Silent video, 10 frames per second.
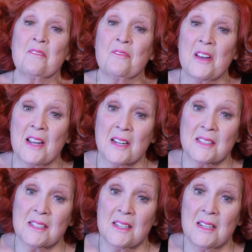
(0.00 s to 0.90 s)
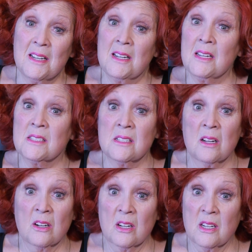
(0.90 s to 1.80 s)
fat is
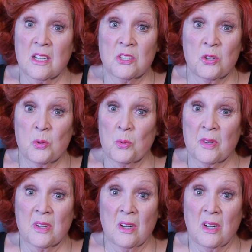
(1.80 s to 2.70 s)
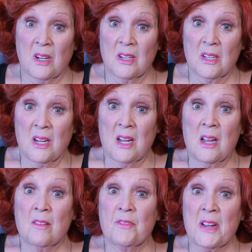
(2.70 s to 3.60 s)
not an issue with God.
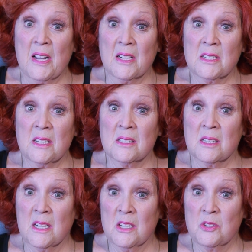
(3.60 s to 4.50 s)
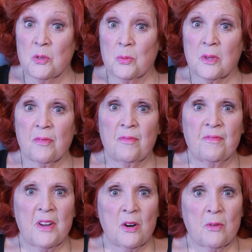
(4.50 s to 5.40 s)
Fat is an issue with
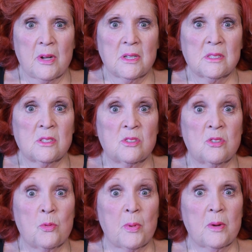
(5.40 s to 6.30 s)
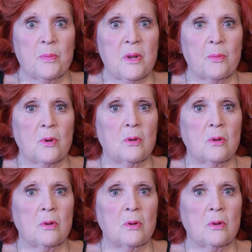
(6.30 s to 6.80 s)
very stupid people.